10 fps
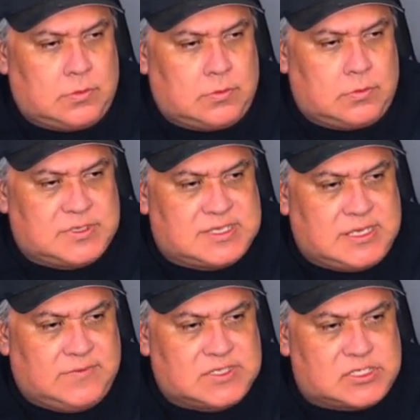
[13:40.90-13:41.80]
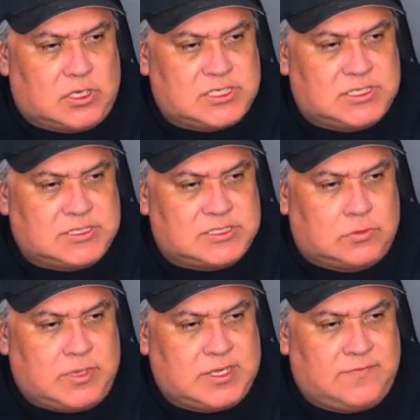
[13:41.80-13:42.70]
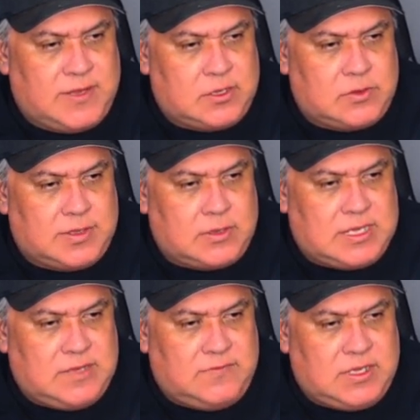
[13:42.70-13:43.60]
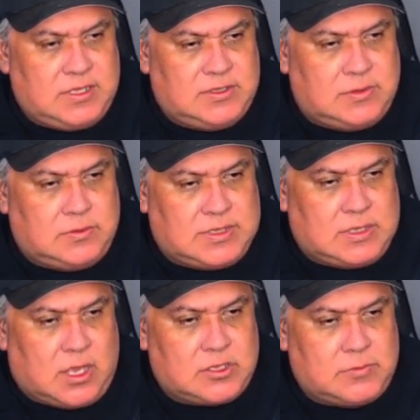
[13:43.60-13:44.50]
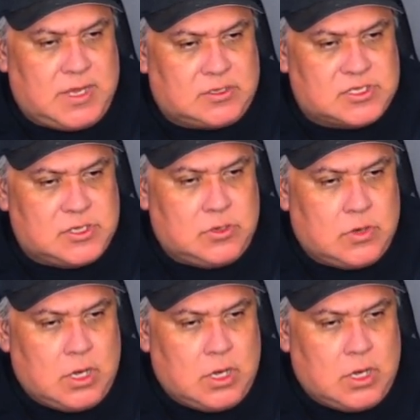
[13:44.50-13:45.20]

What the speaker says: receive instructions to reconfigure their EV to the automaker's new